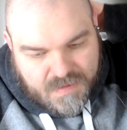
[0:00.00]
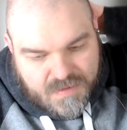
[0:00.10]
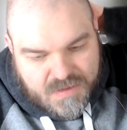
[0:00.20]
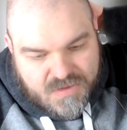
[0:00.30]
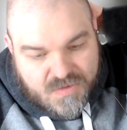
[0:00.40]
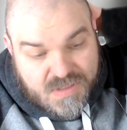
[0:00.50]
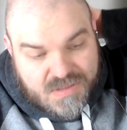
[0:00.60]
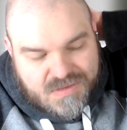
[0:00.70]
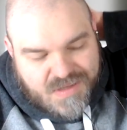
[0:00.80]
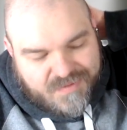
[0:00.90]
that you
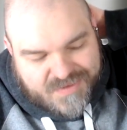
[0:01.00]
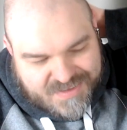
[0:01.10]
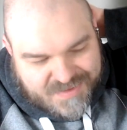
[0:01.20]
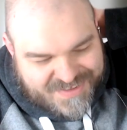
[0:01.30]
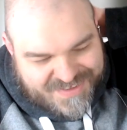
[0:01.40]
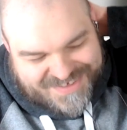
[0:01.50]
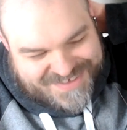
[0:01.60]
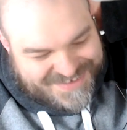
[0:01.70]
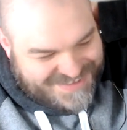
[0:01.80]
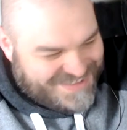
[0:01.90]
can, obviously, I mean, this
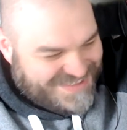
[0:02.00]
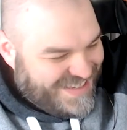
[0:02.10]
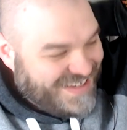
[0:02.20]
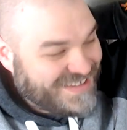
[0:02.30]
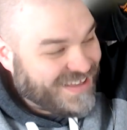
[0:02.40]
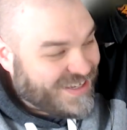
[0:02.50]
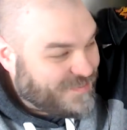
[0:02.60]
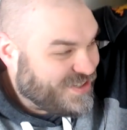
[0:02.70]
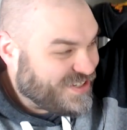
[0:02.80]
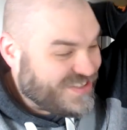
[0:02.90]
is not a
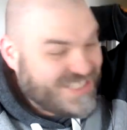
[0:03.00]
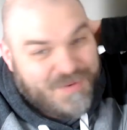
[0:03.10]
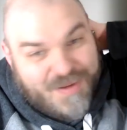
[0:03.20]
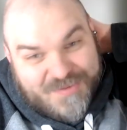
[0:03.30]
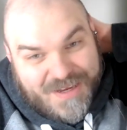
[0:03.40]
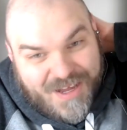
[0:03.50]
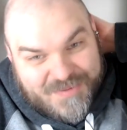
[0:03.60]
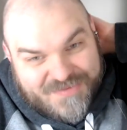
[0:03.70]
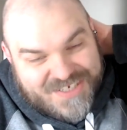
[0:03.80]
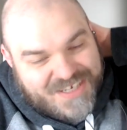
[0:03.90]
particularly deep
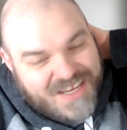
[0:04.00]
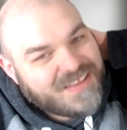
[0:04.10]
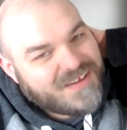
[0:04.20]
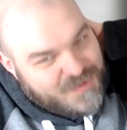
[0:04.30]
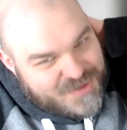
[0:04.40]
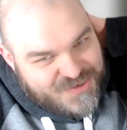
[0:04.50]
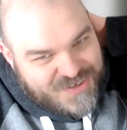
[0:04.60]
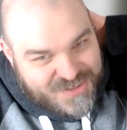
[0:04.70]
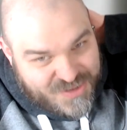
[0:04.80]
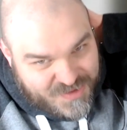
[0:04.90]
observation. There's so much you
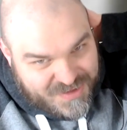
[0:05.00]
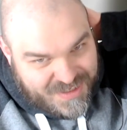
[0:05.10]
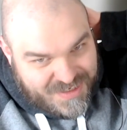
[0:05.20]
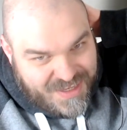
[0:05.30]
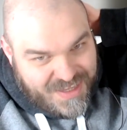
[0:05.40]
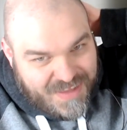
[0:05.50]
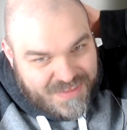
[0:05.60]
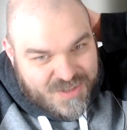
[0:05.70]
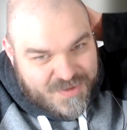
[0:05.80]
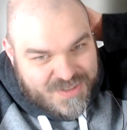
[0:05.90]
can do with it, and
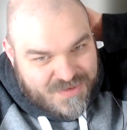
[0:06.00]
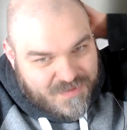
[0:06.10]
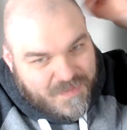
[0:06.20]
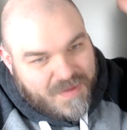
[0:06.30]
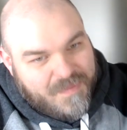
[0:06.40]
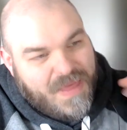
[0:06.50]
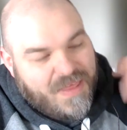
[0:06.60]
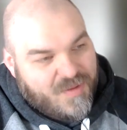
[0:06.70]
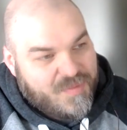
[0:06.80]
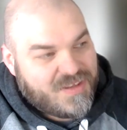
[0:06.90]
there's so much sort of
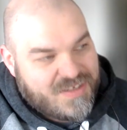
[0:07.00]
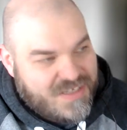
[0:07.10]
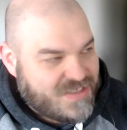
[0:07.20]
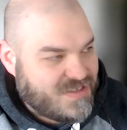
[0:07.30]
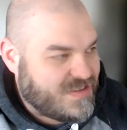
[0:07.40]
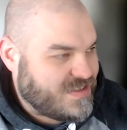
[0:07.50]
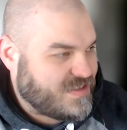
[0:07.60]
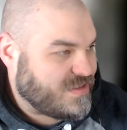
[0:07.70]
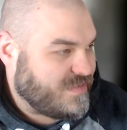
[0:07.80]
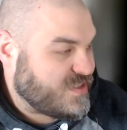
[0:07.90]
malleability to the
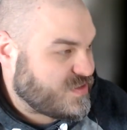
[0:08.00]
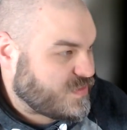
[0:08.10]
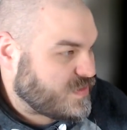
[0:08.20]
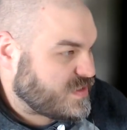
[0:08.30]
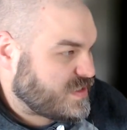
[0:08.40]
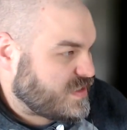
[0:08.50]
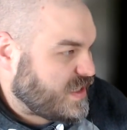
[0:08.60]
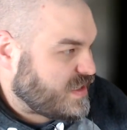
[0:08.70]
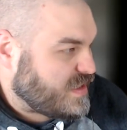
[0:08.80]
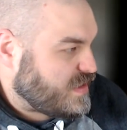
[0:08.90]
visuals
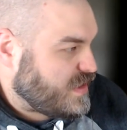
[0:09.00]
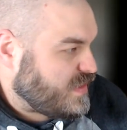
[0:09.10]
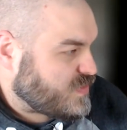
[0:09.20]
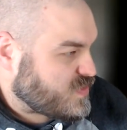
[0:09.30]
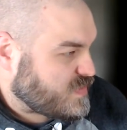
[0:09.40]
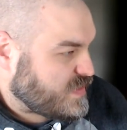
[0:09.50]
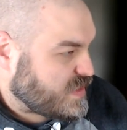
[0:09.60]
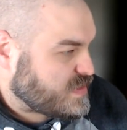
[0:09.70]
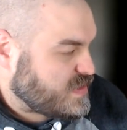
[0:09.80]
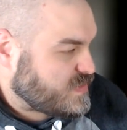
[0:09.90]
and those sorts of
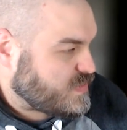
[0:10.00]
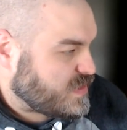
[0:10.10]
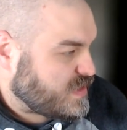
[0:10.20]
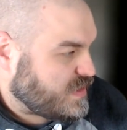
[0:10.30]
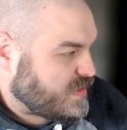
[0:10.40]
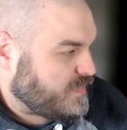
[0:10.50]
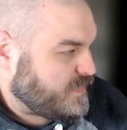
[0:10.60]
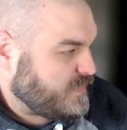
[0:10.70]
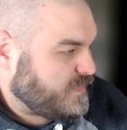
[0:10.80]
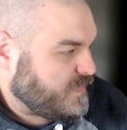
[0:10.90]
things. It's really I don't
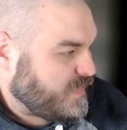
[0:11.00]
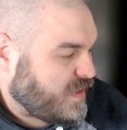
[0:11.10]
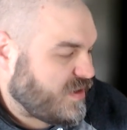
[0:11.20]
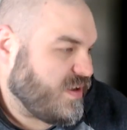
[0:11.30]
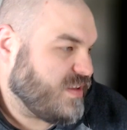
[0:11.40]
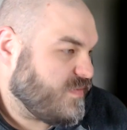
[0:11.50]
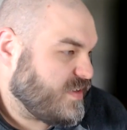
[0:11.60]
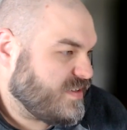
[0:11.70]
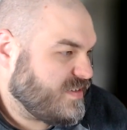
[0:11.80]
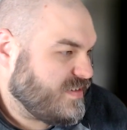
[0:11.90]
know, I love
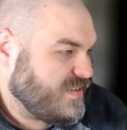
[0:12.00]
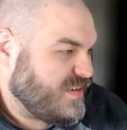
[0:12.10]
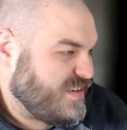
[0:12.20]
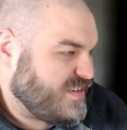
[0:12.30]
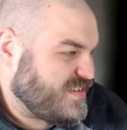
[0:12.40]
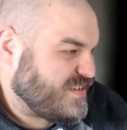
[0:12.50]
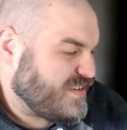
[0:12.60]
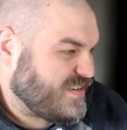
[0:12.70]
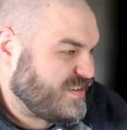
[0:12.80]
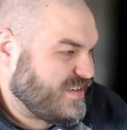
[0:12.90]
it. It
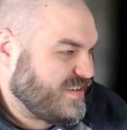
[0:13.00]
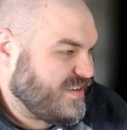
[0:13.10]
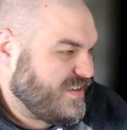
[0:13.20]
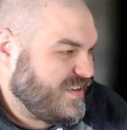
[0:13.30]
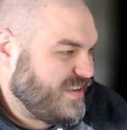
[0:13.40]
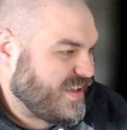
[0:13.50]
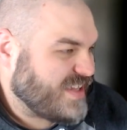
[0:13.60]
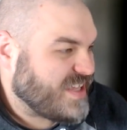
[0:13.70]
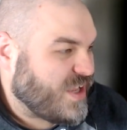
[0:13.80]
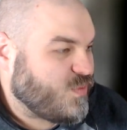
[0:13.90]
like I
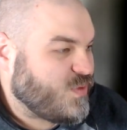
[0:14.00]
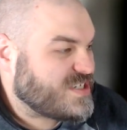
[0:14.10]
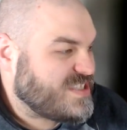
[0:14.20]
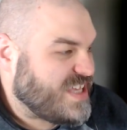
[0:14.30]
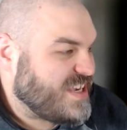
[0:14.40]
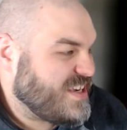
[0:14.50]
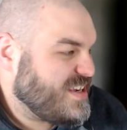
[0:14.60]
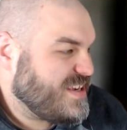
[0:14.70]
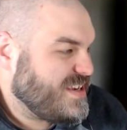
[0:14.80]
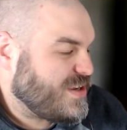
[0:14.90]
say, I wish that
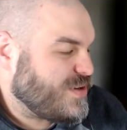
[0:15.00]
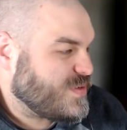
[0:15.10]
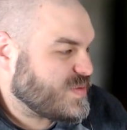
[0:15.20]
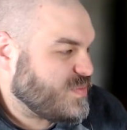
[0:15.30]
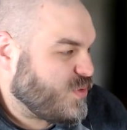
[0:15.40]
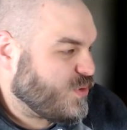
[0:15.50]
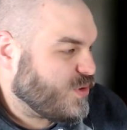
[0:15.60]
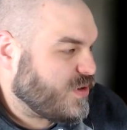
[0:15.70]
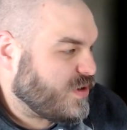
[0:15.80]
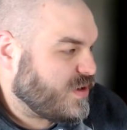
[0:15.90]
there was
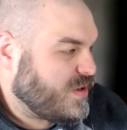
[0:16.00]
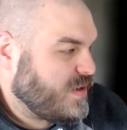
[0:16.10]
more